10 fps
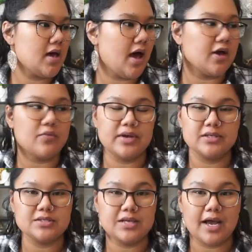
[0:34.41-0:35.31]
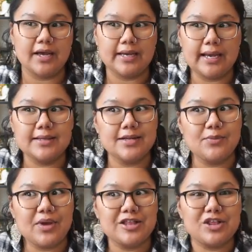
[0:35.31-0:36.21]
I went I ended up
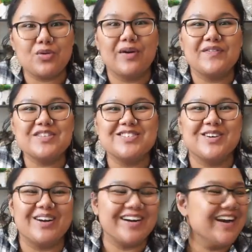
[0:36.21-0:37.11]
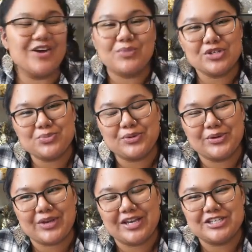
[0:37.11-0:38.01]
at the thrift store on multiple
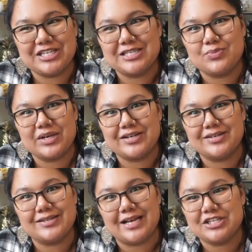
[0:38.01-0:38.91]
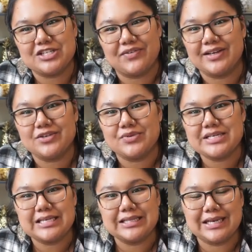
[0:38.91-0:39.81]
occasions because I just find a
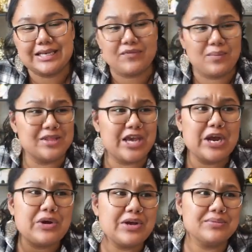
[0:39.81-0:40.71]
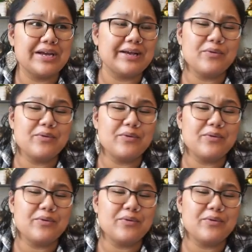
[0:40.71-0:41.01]
reason like if I'm in the area I'm like